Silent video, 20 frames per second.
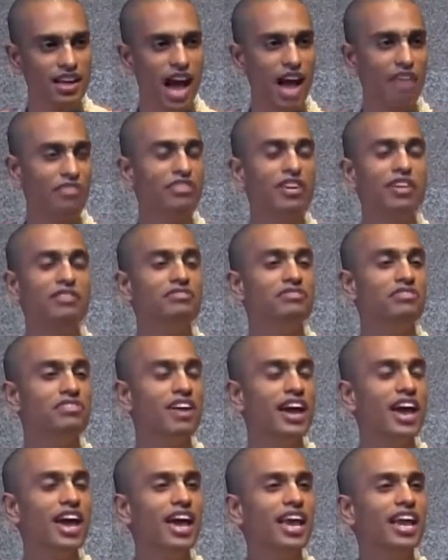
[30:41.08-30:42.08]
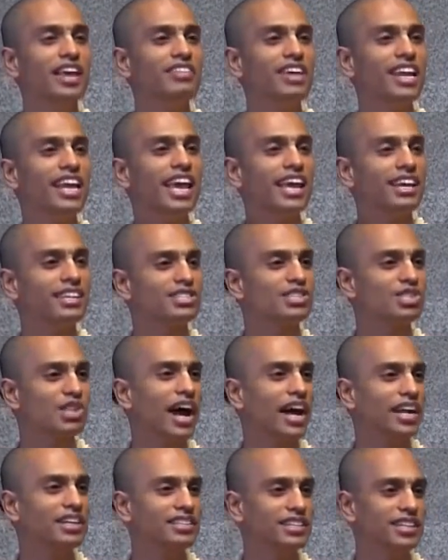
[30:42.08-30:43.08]
I feel very, very
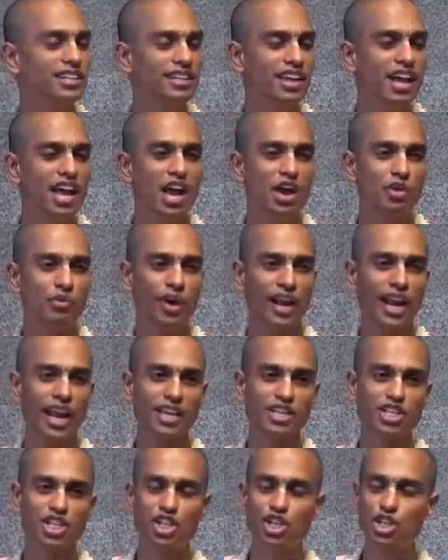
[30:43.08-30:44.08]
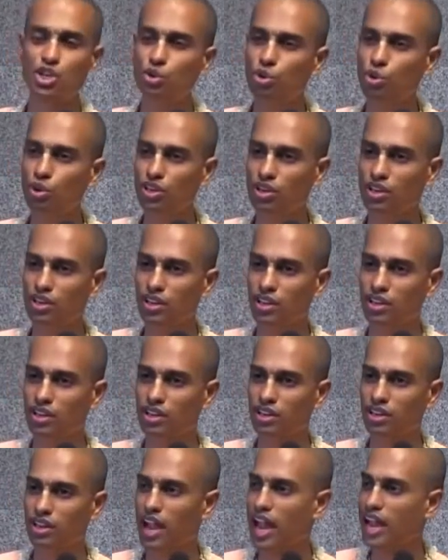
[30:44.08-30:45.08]
excited when I shoot
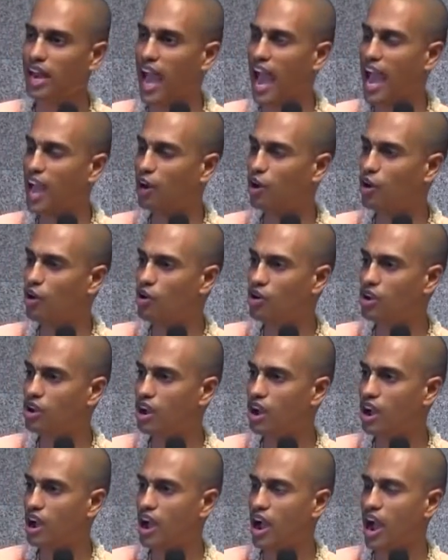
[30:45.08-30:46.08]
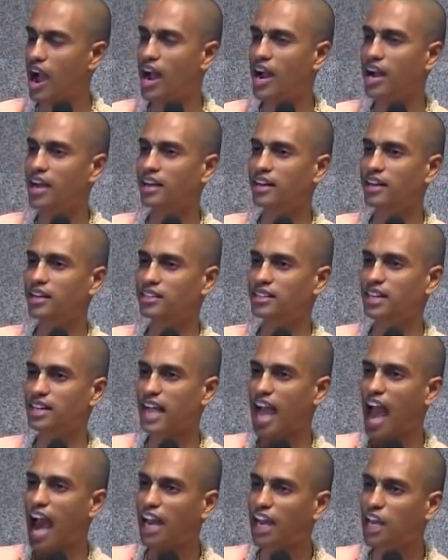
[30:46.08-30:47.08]
an arrow and
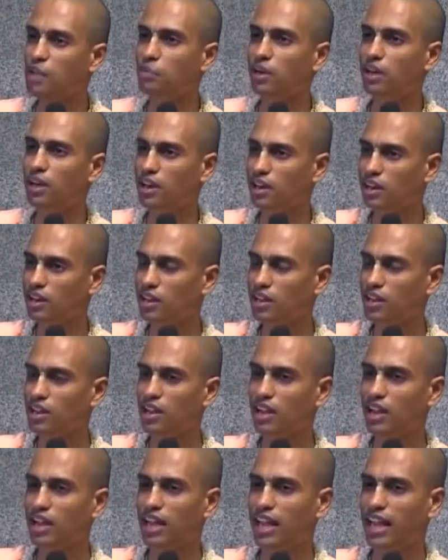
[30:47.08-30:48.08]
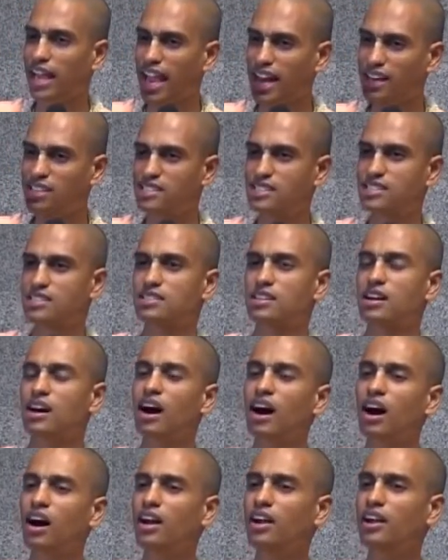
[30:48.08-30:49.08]
that animal gets
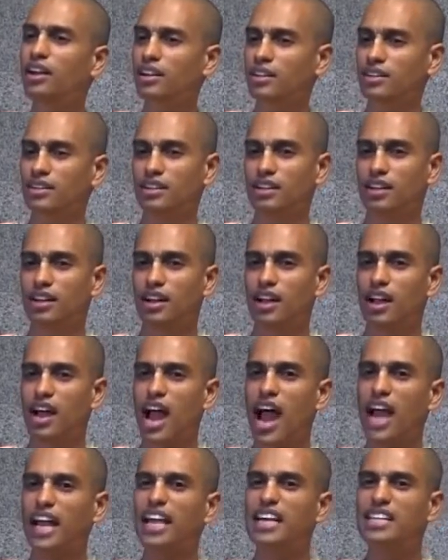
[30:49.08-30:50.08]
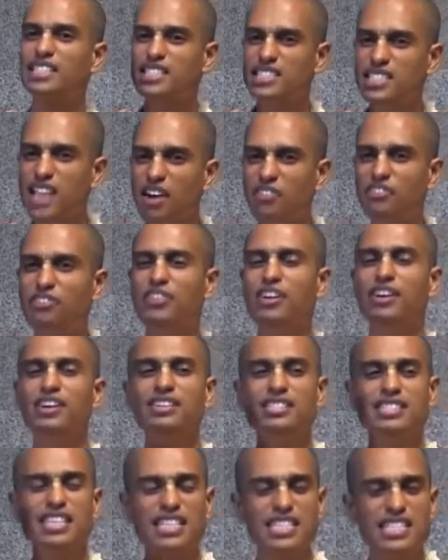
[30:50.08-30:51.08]
hurt and it
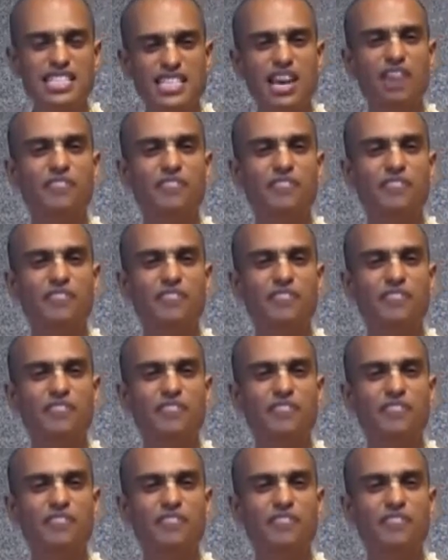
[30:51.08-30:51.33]
suffers and